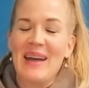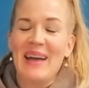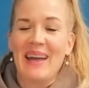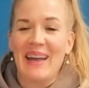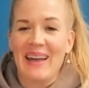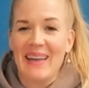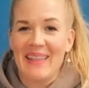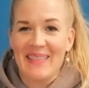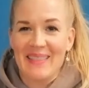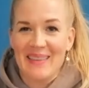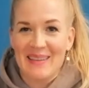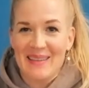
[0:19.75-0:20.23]

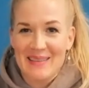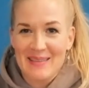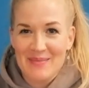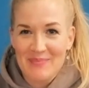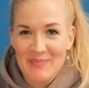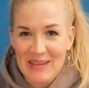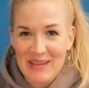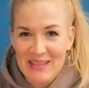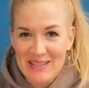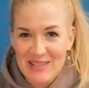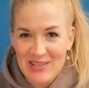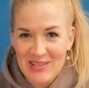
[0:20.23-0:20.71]
and these
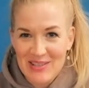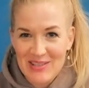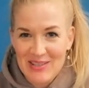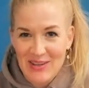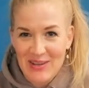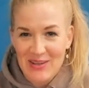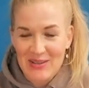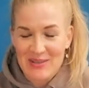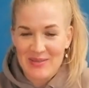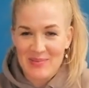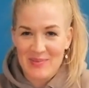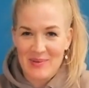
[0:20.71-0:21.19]
messages are
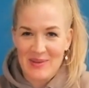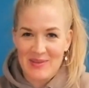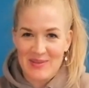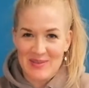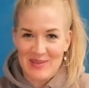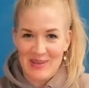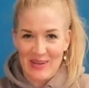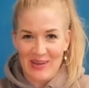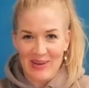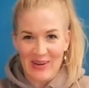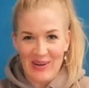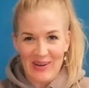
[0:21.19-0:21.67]
supposed to
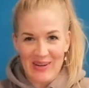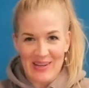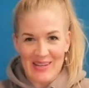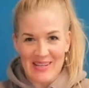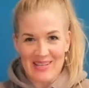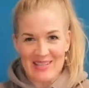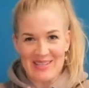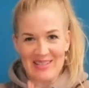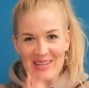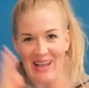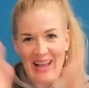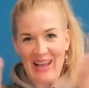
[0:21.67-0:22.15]

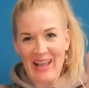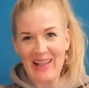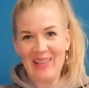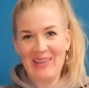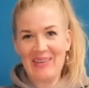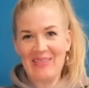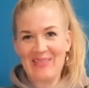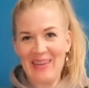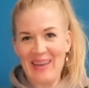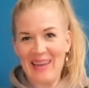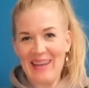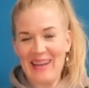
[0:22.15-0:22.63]
encourage,
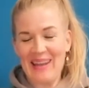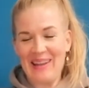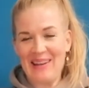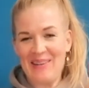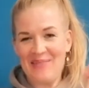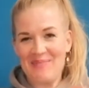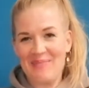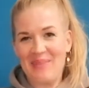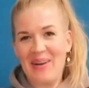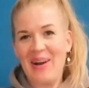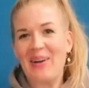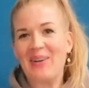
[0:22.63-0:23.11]
elevate, and
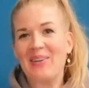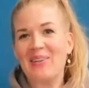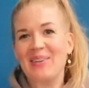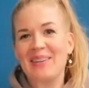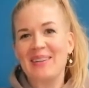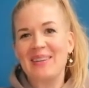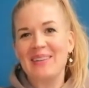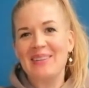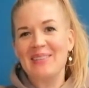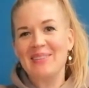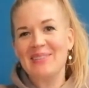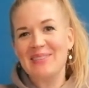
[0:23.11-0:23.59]
empower
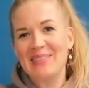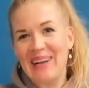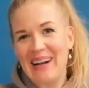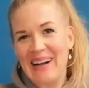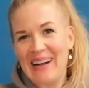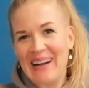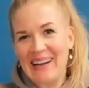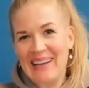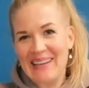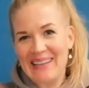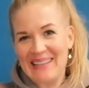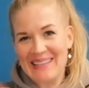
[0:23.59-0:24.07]
you
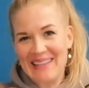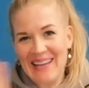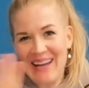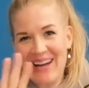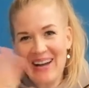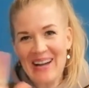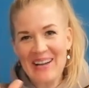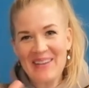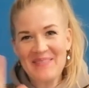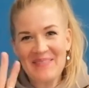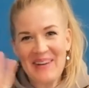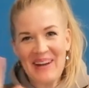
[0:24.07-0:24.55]
guys.
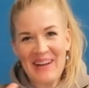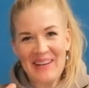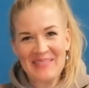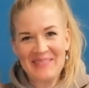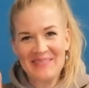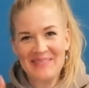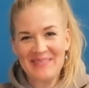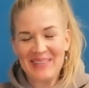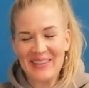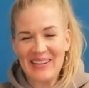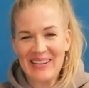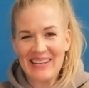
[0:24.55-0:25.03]
Hi, my
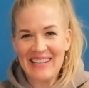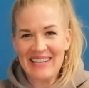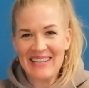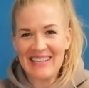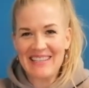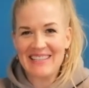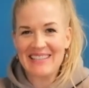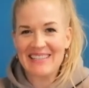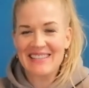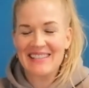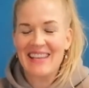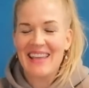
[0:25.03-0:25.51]

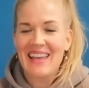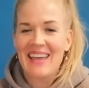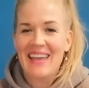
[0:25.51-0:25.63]
friends.